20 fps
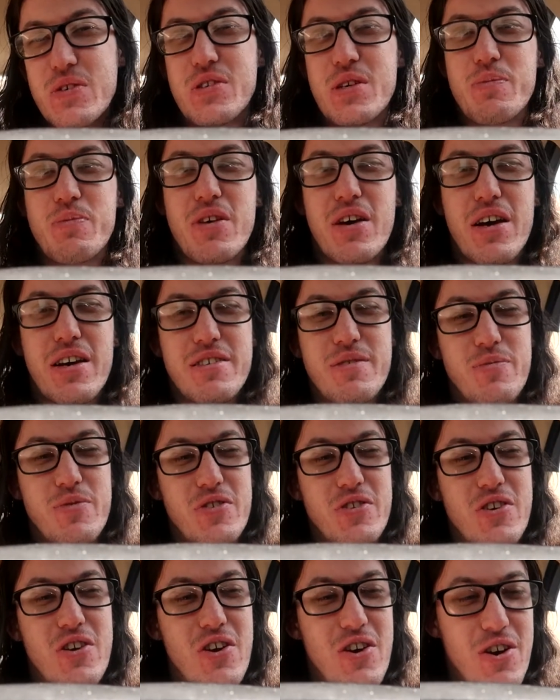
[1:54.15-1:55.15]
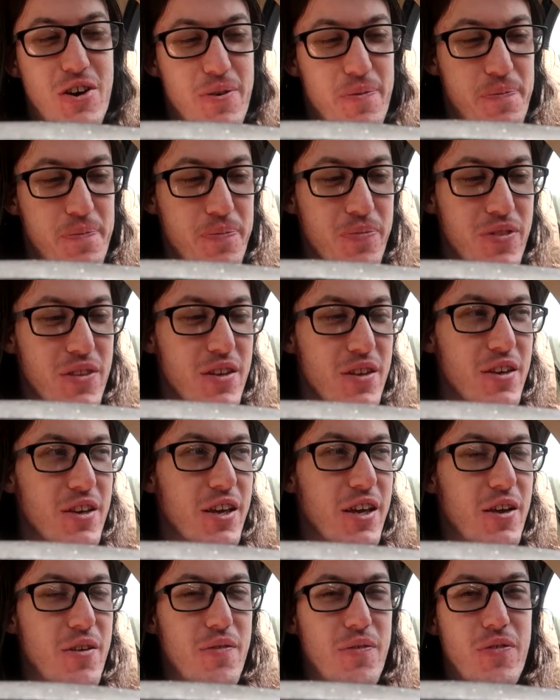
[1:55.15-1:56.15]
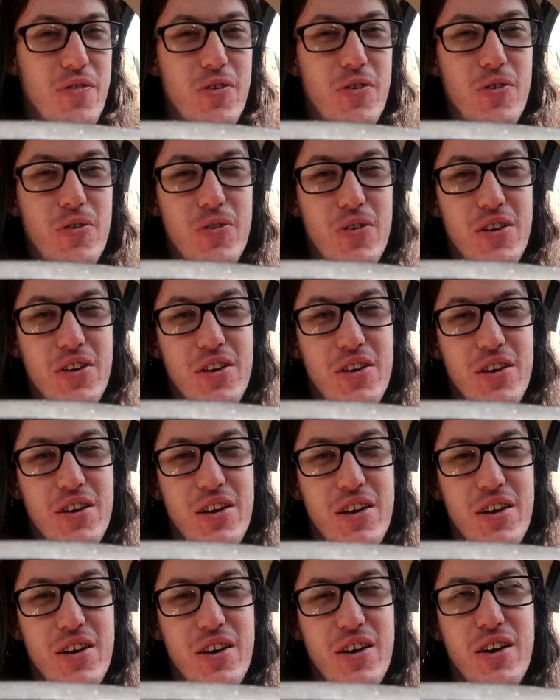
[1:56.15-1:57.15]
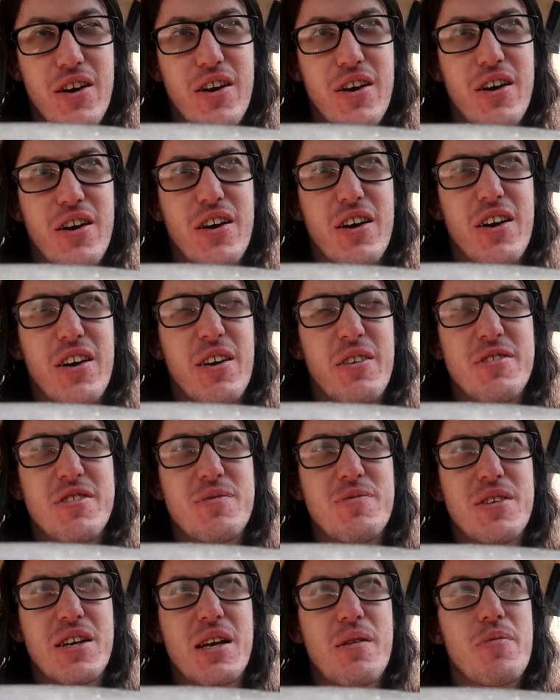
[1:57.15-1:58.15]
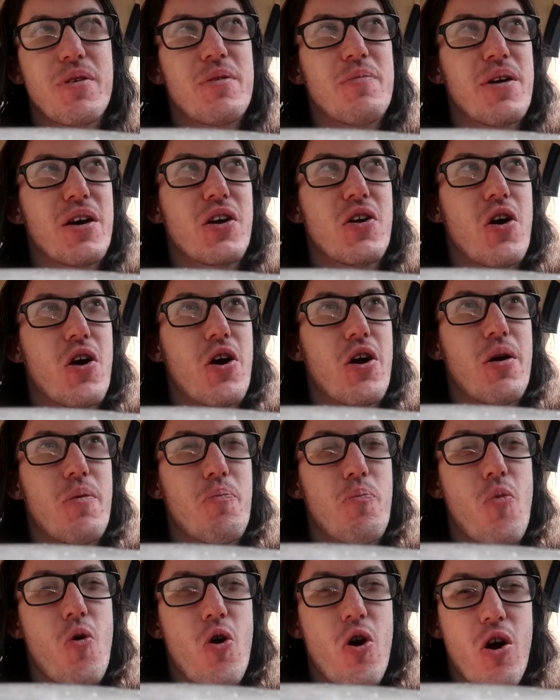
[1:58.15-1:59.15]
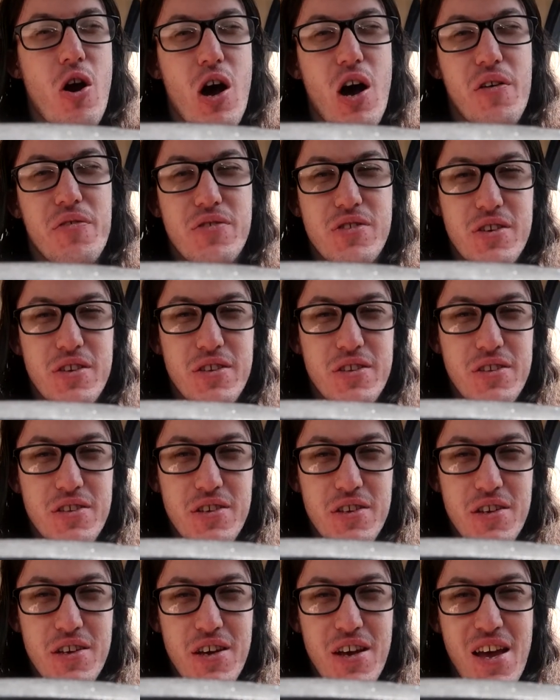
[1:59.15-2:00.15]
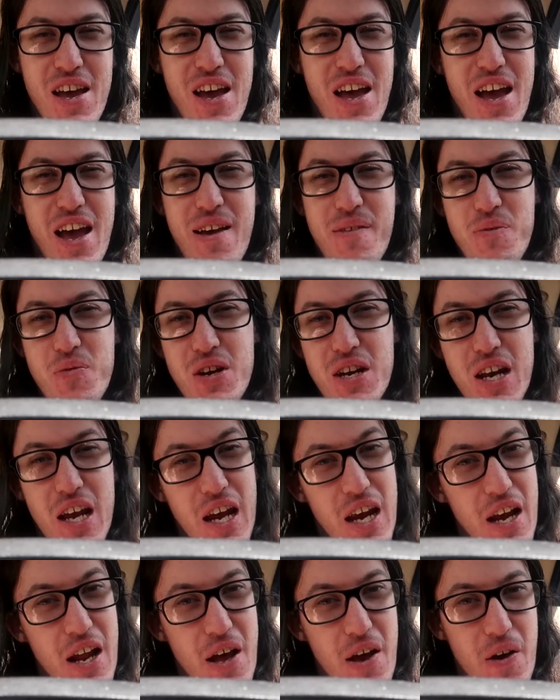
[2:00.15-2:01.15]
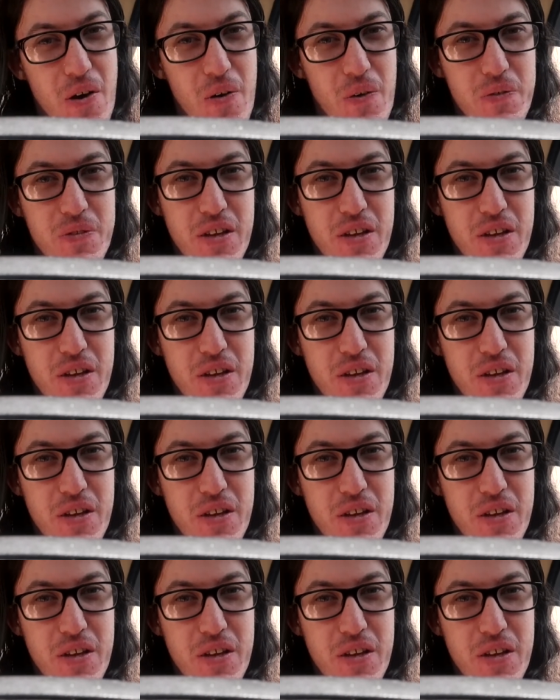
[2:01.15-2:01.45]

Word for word: What's up, guys? I'm in the car, getting food uh, it seems like I'm in my car more often every day now